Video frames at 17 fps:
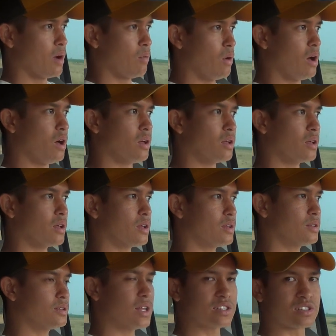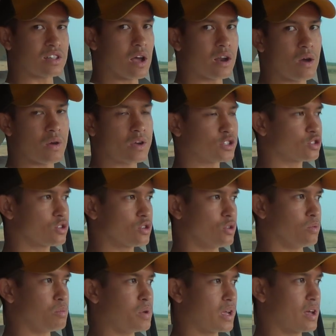Well, that's not always
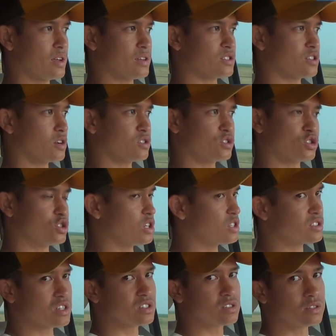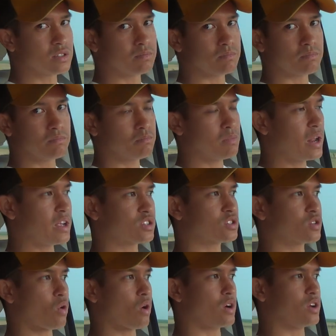true, because there's just as many
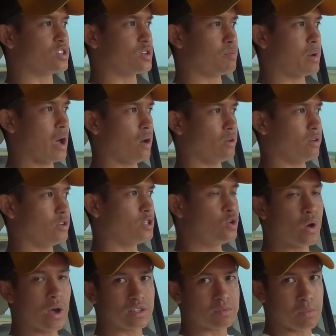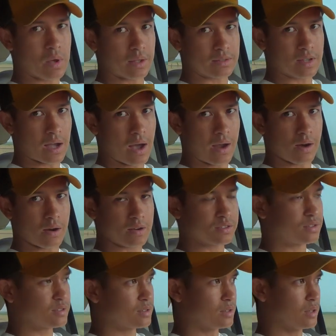stories about US-made
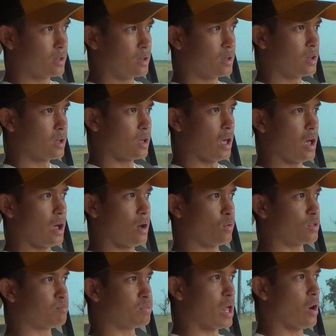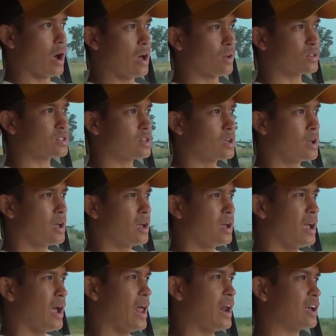tires with blowouts.
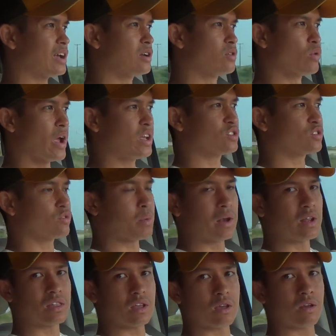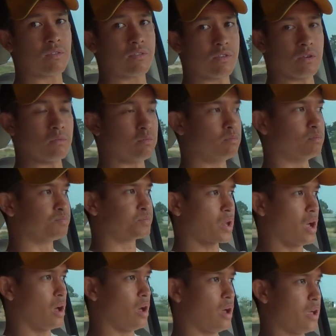And it can range from anything from
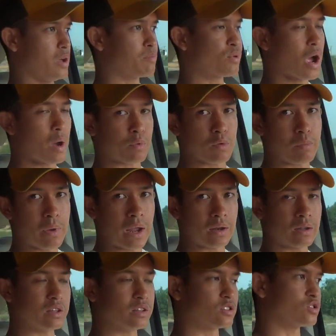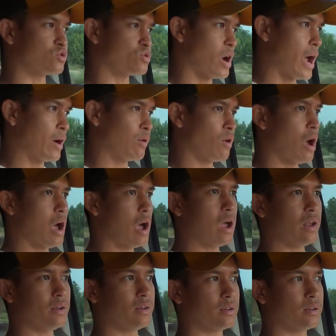improper maintenance, dry rot,